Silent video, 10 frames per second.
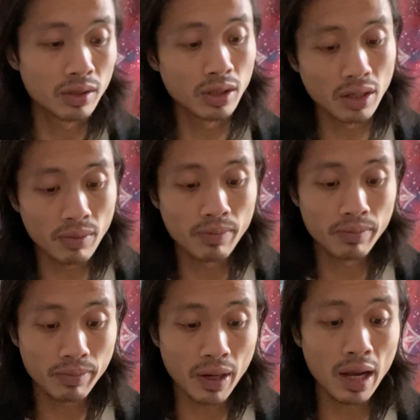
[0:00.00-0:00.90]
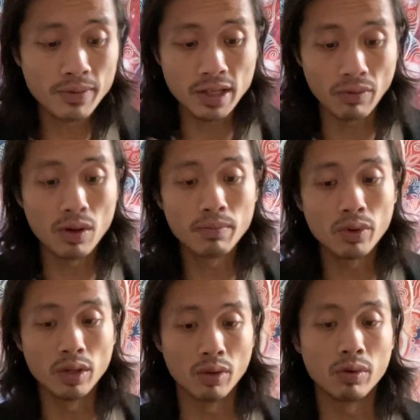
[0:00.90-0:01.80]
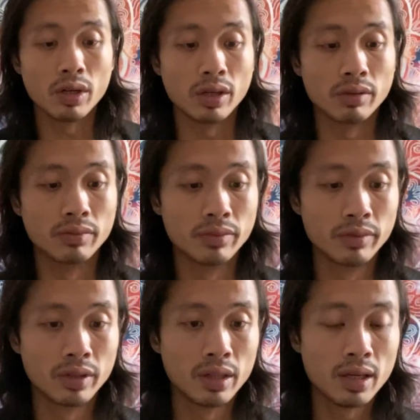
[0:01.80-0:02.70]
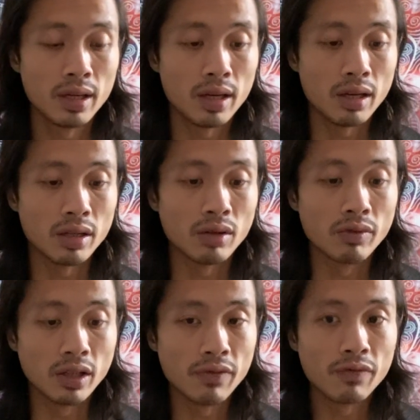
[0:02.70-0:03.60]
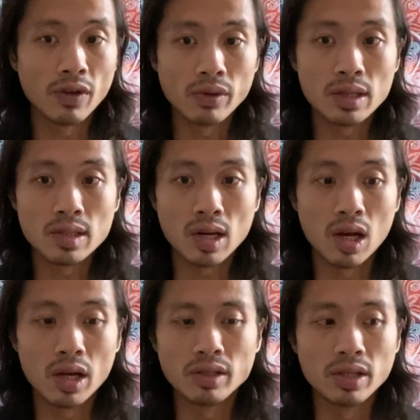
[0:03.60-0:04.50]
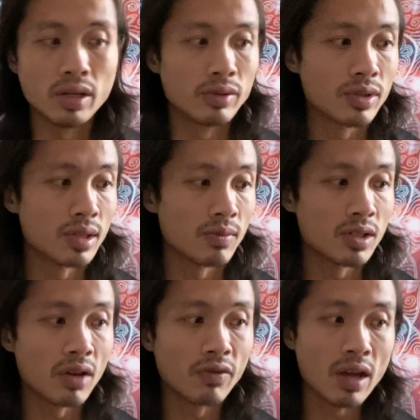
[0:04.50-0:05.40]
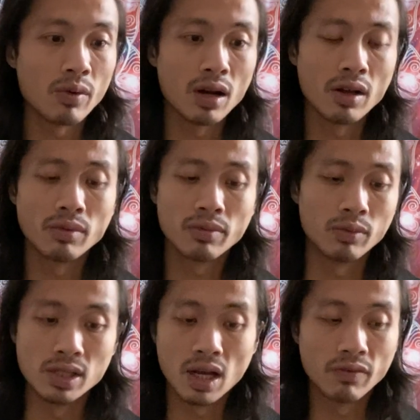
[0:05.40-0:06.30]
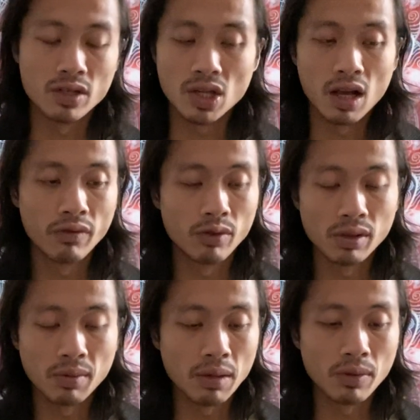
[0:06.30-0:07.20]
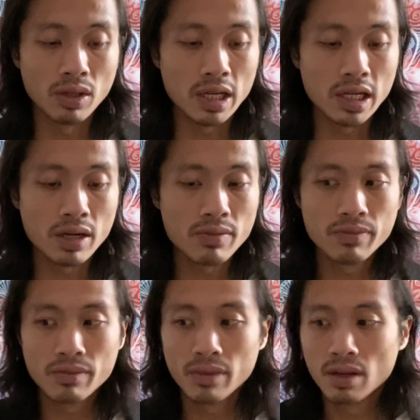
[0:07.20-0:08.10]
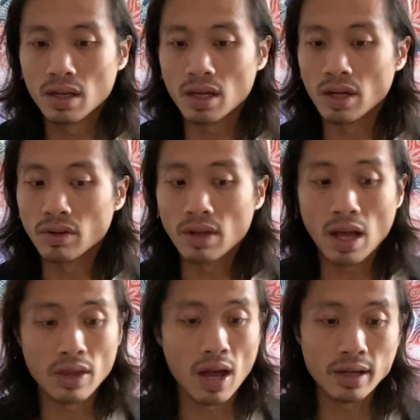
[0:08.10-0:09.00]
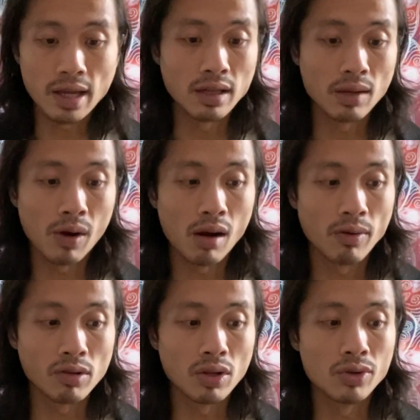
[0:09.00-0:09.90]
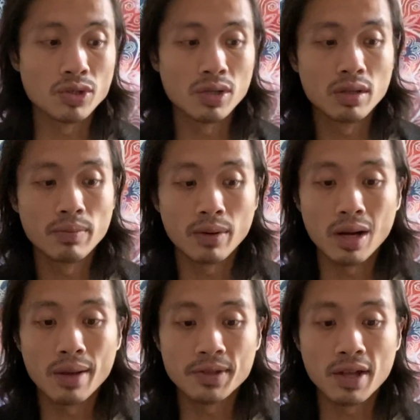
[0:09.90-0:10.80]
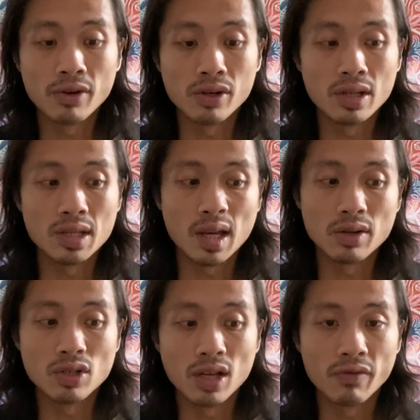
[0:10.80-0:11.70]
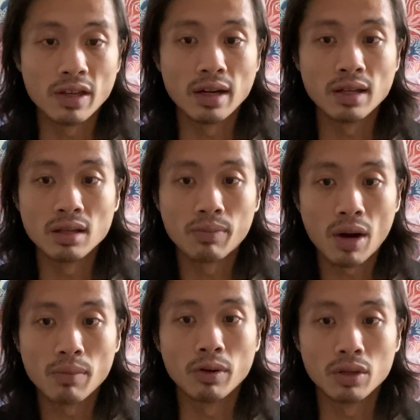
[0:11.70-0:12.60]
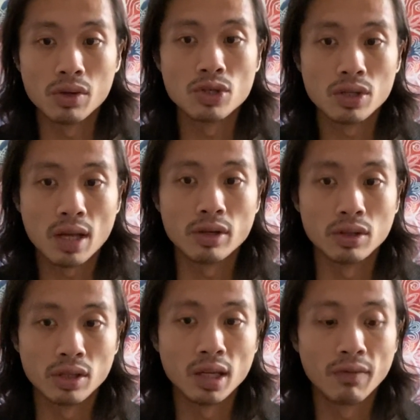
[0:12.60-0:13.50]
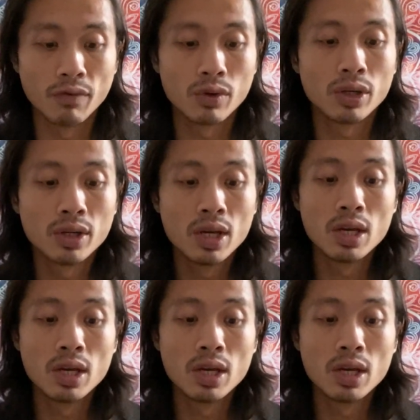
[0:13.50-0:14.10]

You know, perhaps at one point you were you know, really focused on, you know, some stuff that were, uh, was unresolved with people here. You know, not, not getting the proper closure. Perhaps now you're in this energy of getting the proper closure that you're looking for